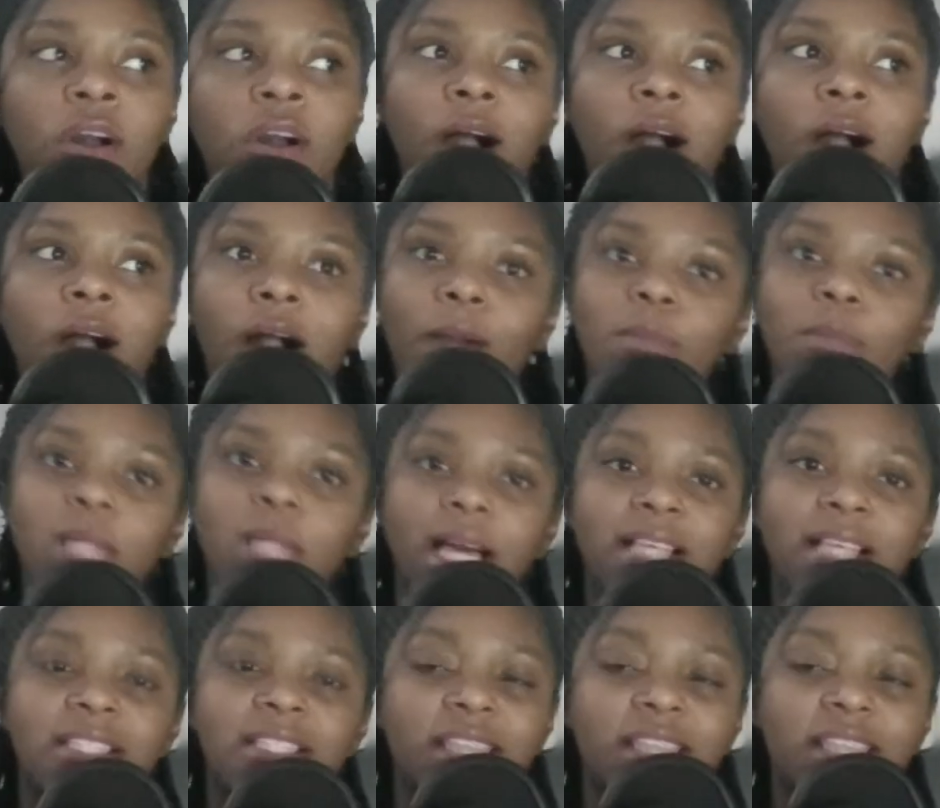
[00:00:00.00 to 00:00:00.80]
I'm
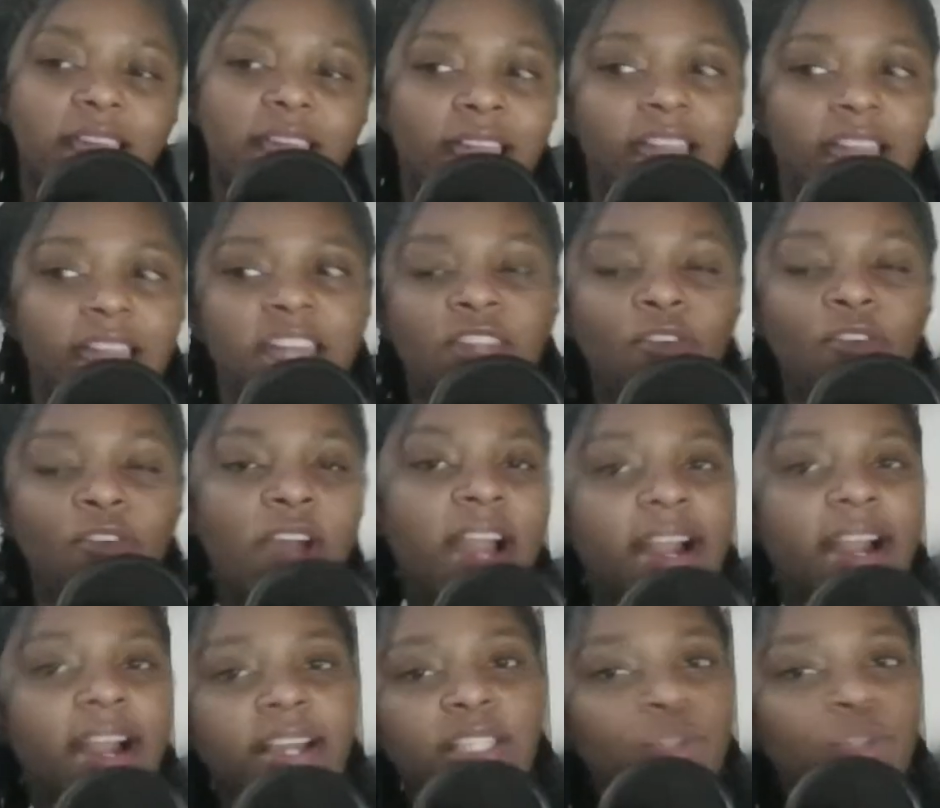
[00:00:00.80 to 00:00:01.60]
less than or
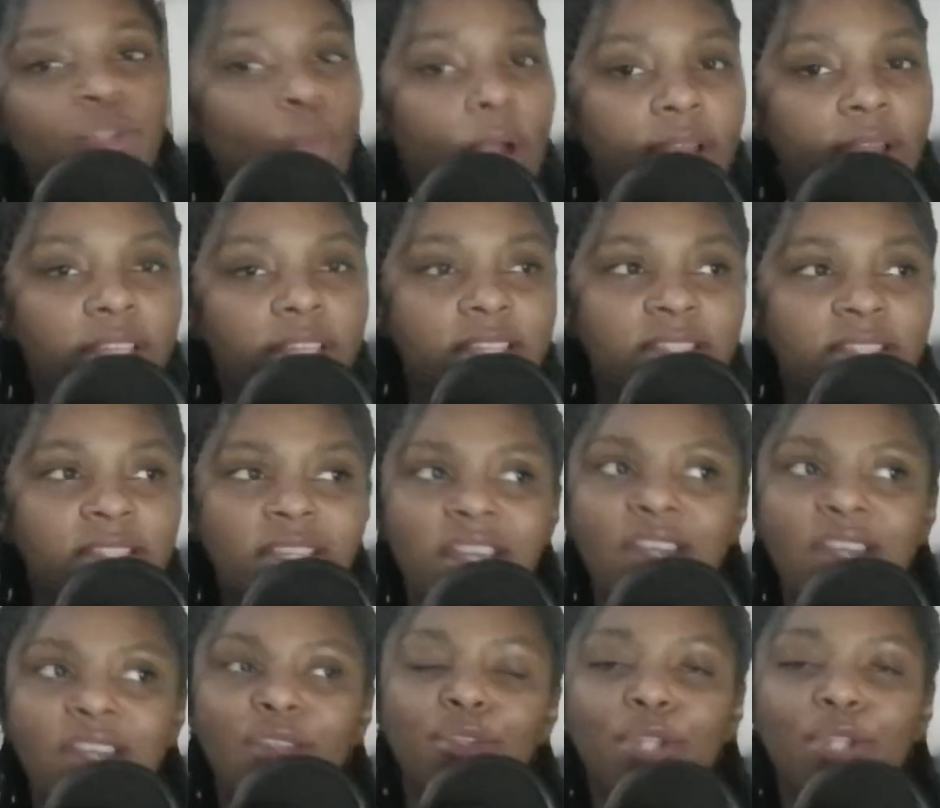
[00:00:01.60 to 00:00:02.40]
X, Y, and
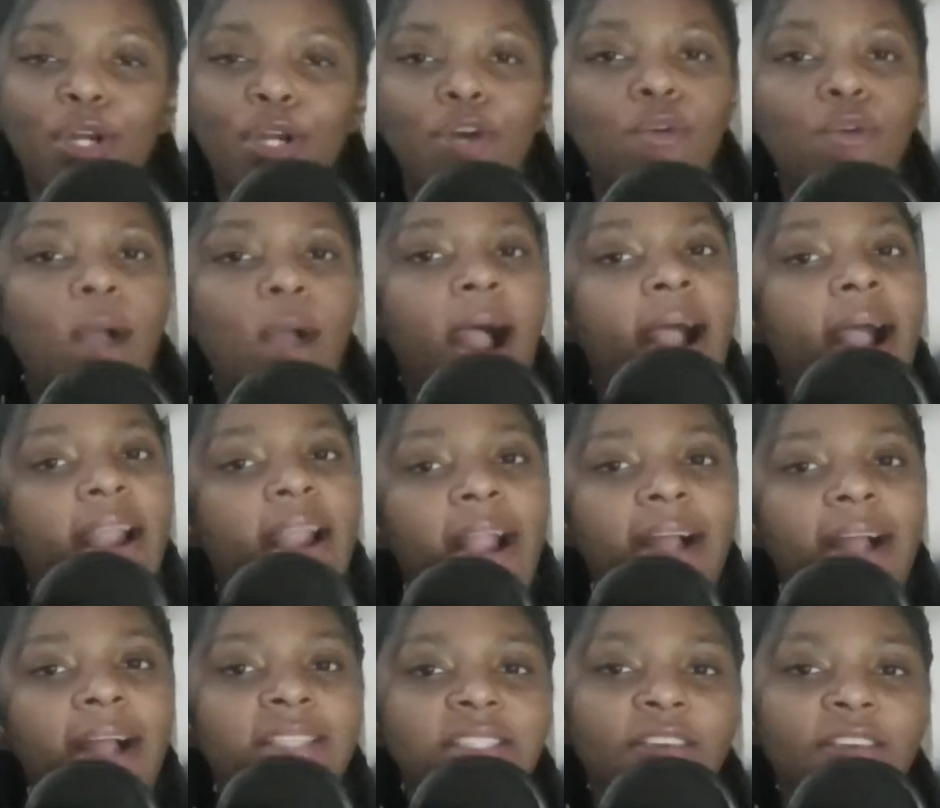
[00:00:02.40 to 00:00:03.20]
Z. No, I
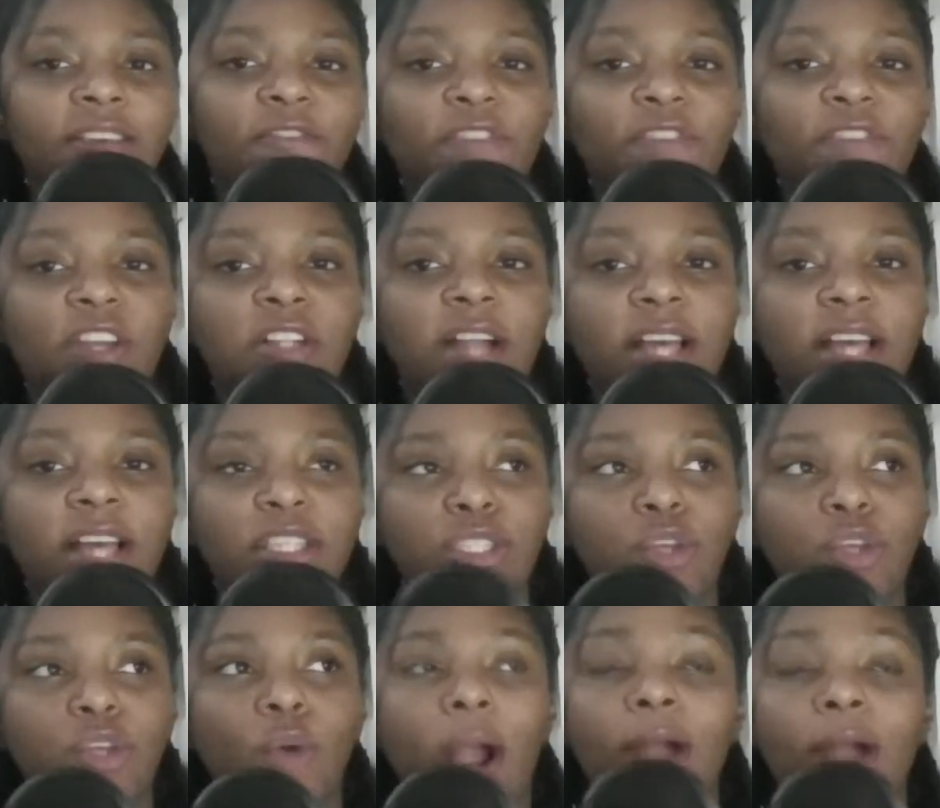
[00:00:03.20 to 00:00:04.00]
got to feel
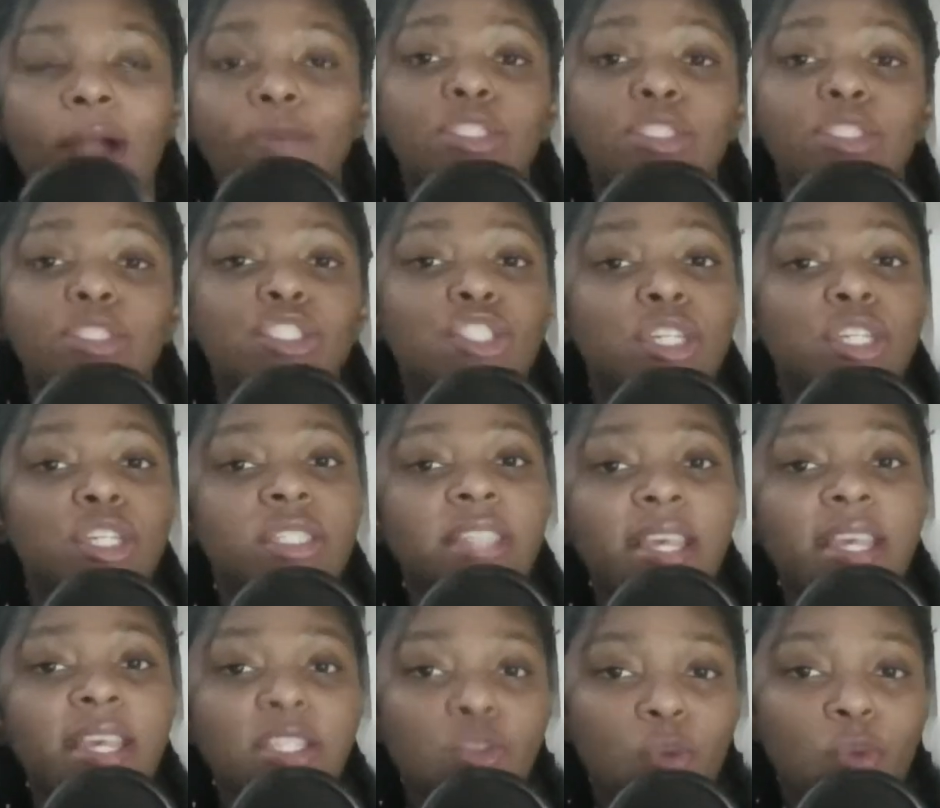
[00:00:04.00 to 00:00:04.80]
as though I was
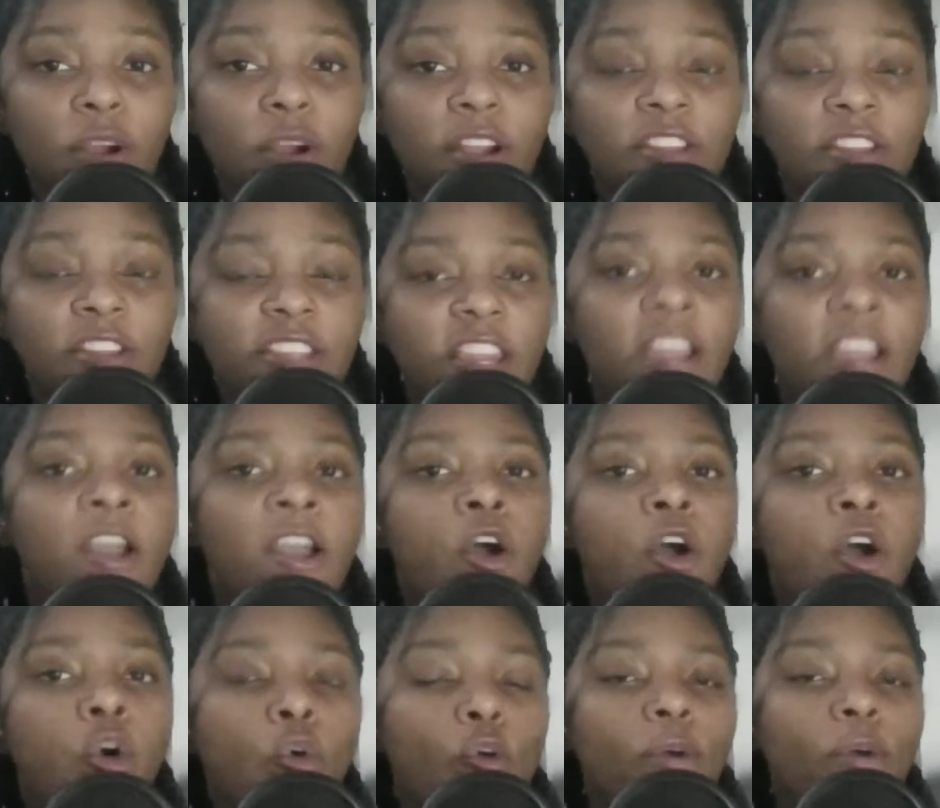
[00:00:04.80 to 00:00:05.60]
just as worthy
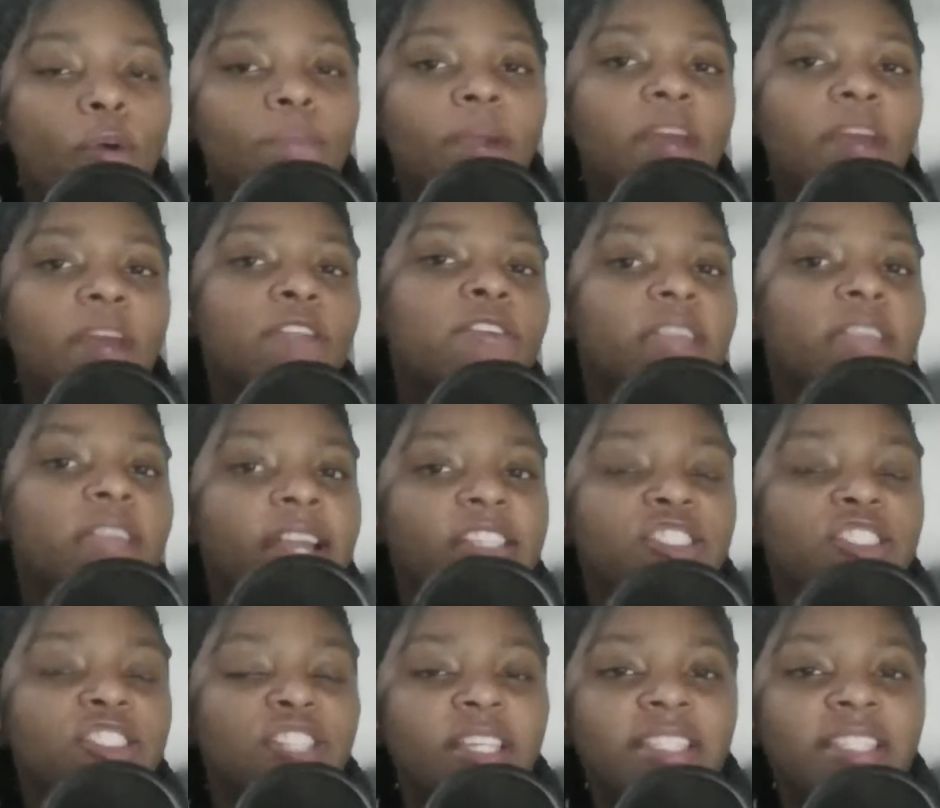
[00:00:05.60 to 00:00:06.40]
or better
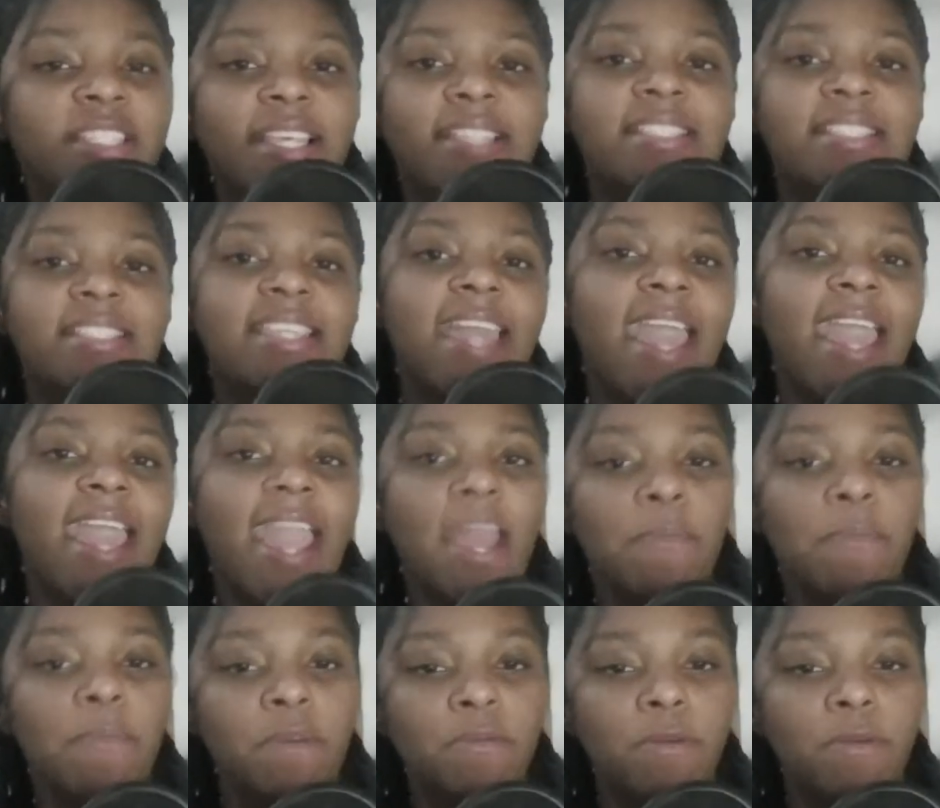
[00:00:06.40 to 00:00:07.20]
yet, just as
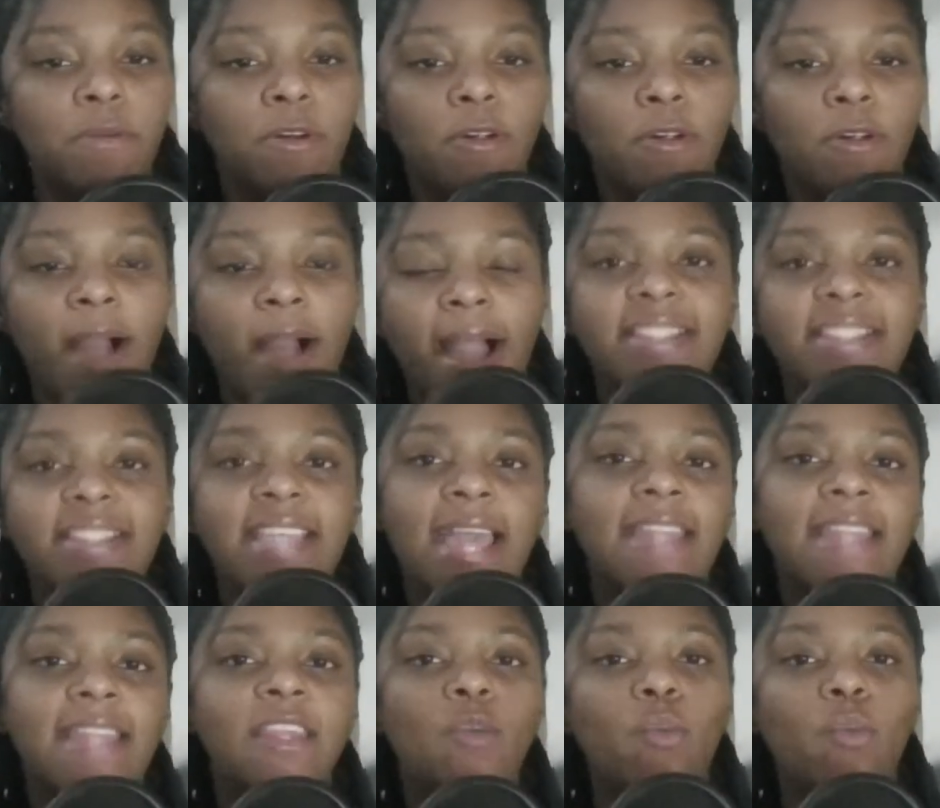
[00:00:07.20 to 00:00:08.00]
capable as
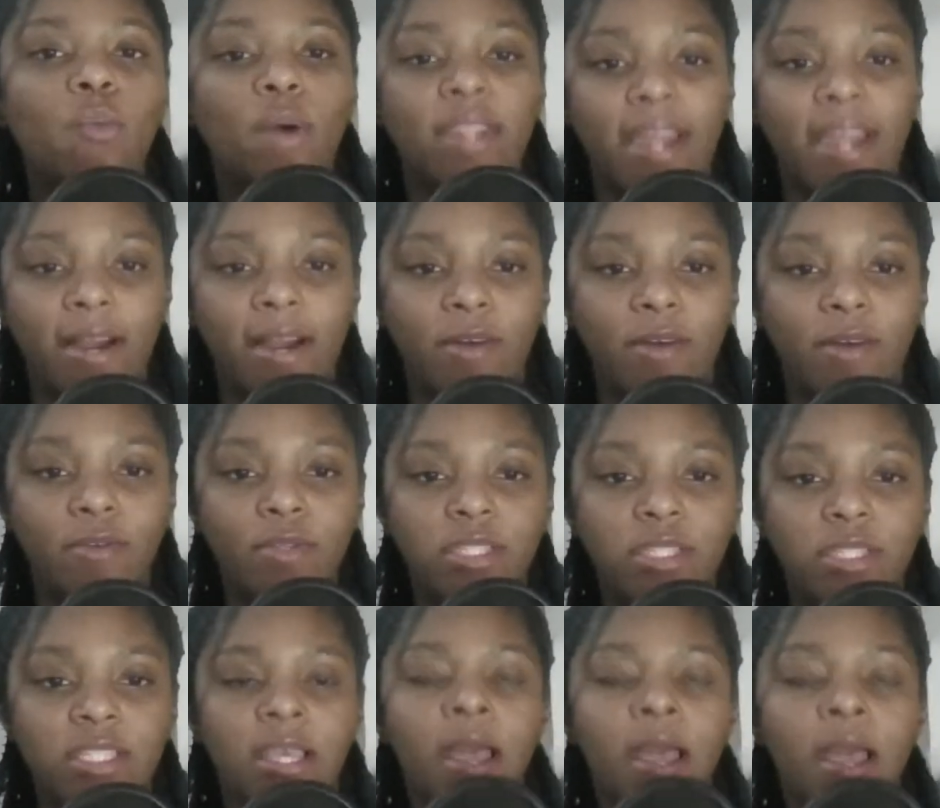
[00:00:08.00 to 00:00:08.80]
anyone
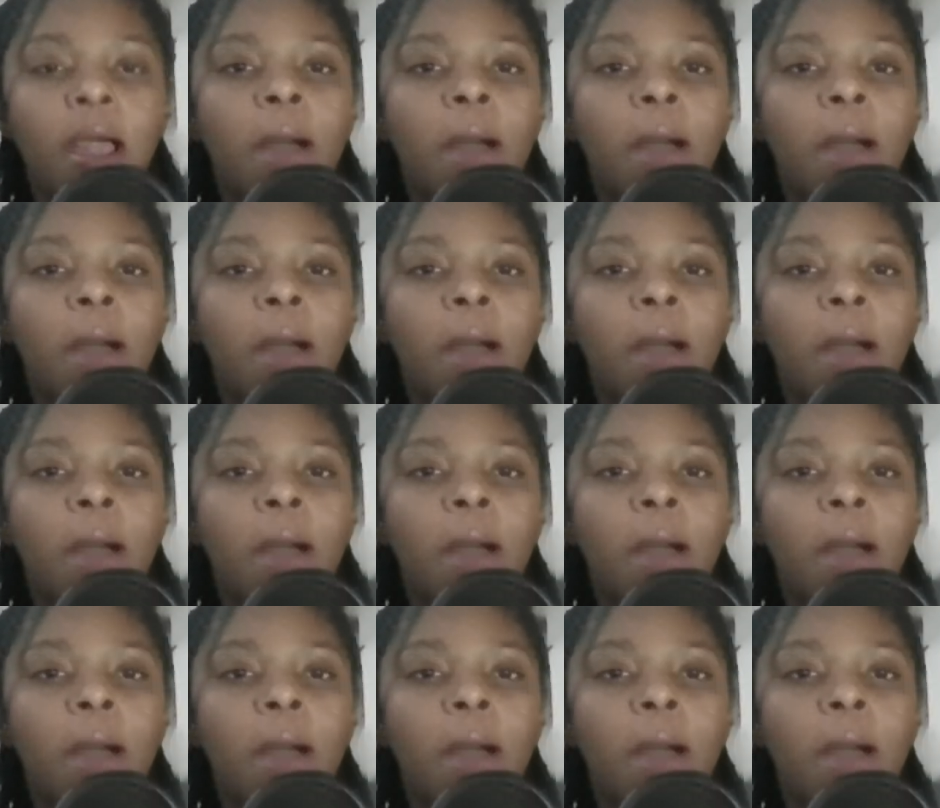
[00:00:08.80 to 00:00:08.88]
else.